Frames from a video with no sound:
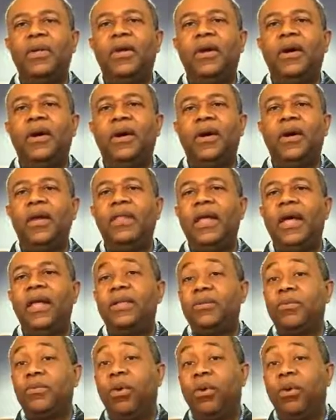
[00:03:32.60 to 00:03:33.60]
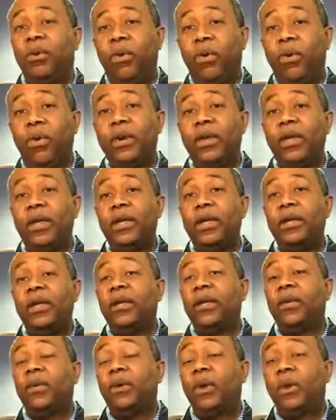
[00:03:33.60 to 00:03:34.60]
Uh, and that's more importantly,
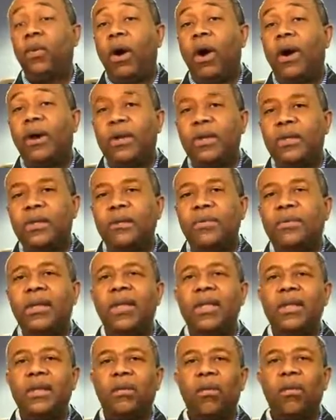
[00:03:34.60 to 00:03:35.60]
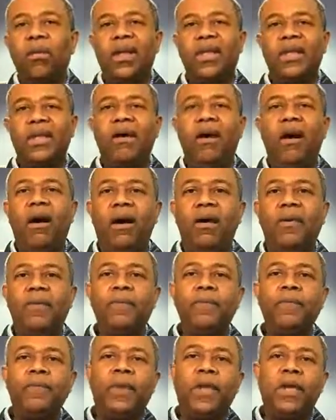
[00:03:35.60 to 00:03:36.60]
requiring us to meet them where they are,
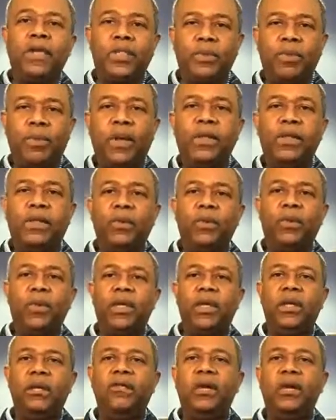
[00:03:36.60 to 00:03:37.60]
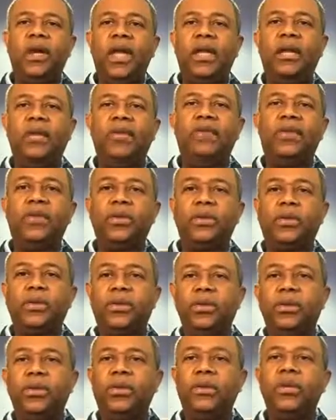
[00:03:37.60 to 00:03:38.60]
especially when you've got individuals
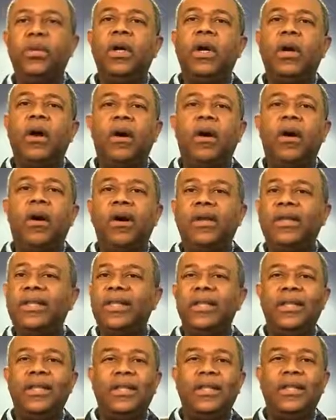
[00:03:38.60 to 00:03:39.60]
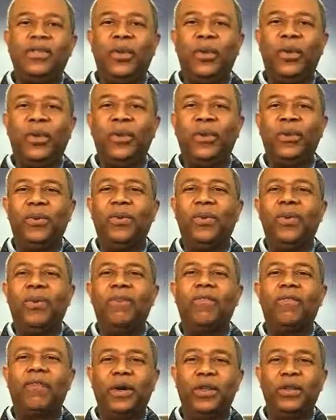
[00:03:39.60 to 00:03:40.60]
who are attending school
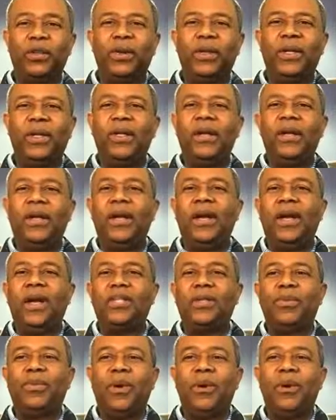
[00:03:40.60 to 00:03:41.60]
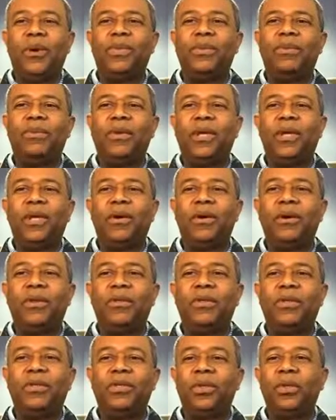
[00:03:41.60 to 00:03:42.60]
virtual as opposed to being
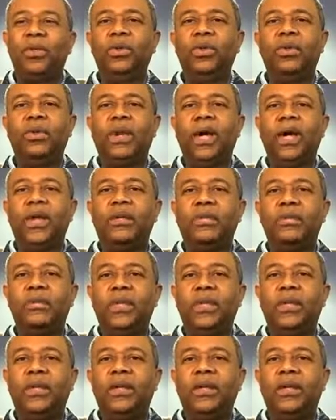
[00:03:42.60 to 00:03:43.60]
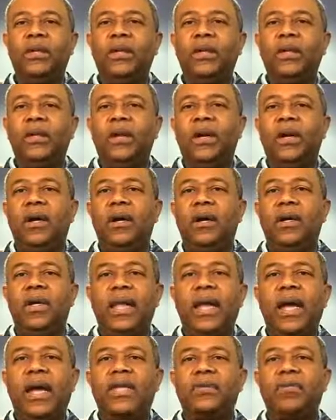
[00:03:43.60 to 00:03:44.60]
on the school grounds with their uh,
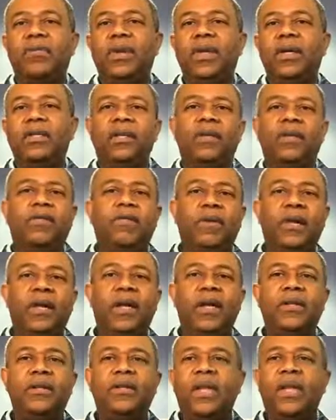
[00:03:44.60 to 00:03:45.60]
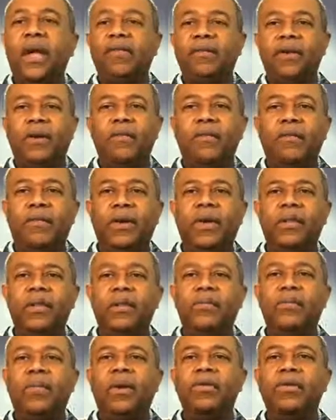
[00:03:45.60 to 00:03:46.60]
classmates, their friends, lifelong friends
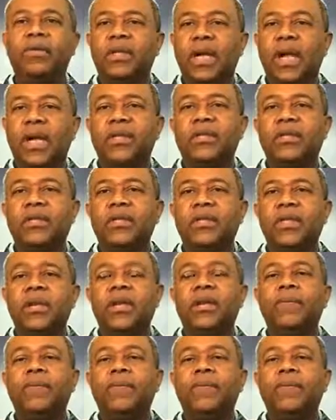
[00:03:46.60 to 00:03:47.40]
in most cases.